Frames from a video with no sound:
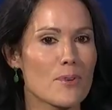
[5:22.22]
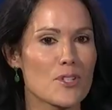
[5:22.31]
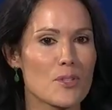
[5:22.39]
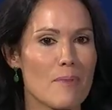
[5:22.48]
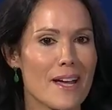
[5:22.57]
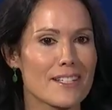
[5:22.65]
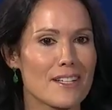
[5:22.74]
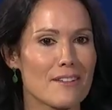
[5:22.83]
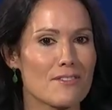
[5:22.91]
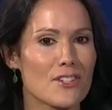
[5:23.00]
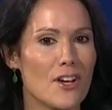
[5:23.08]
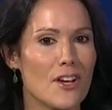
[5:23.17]

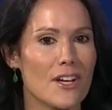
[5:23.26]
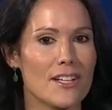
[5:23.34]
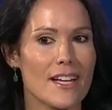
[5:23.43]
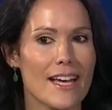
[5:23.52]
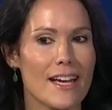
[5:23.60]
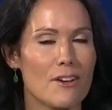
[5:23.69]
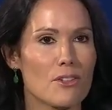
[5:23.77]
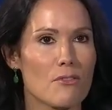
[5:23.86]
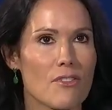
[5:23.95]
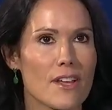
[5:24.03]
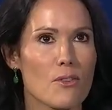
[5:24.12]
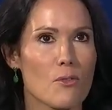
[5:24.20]
perspectives on how you
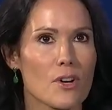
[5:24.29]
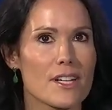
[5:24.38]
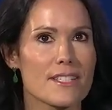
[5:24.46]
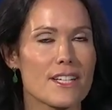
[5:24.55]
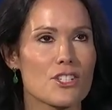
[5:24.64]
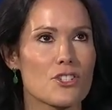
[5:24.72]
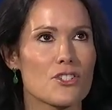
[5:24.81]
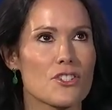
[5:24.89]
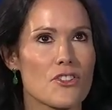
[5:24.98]
think organizations